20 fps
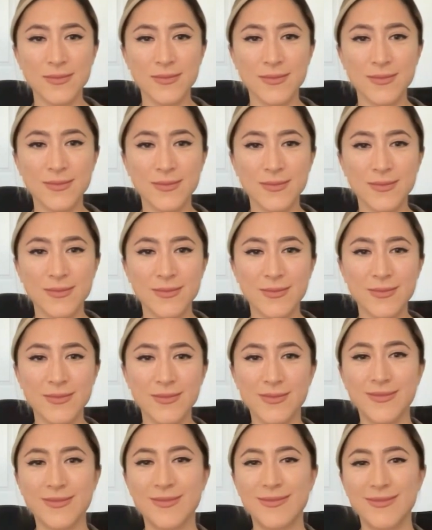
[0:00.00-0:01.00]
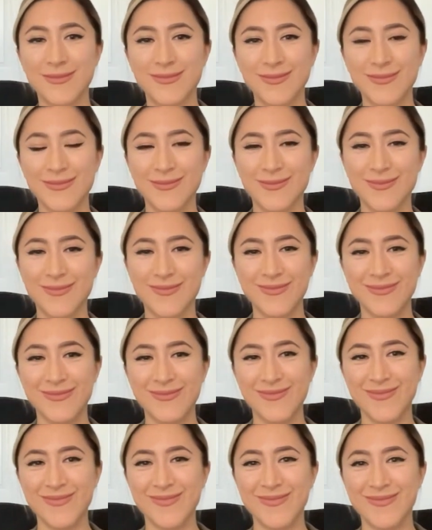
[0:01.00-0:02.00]

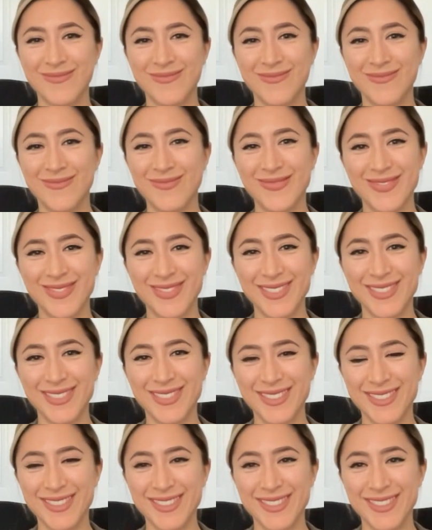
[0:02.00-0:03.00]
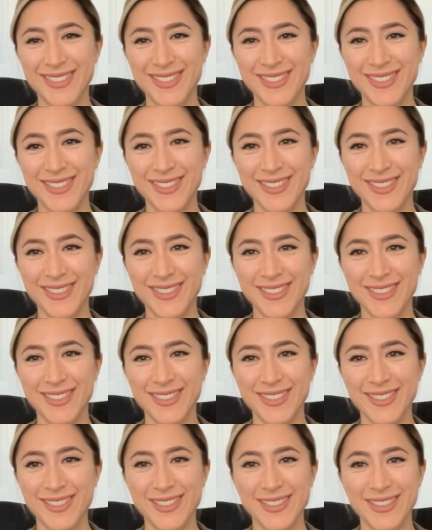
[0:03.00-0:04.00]

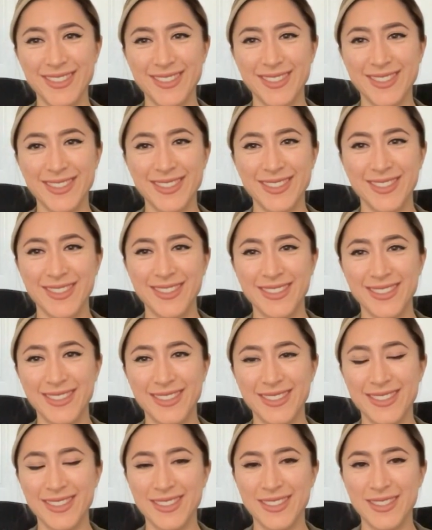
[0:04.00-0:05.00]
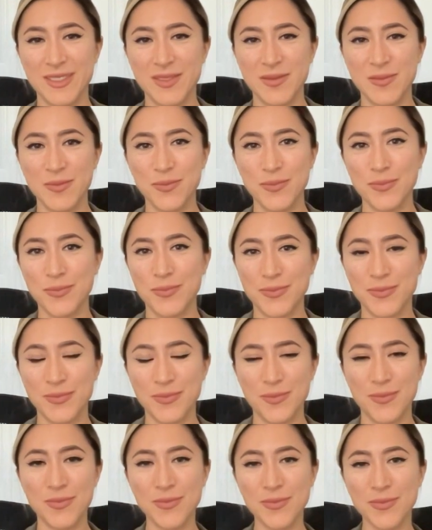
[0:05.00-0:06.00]

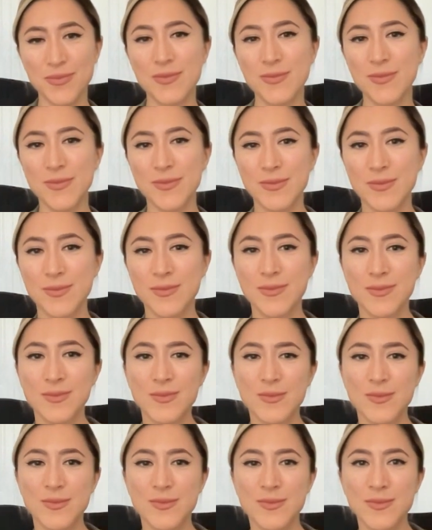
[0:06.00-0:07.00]
(silent)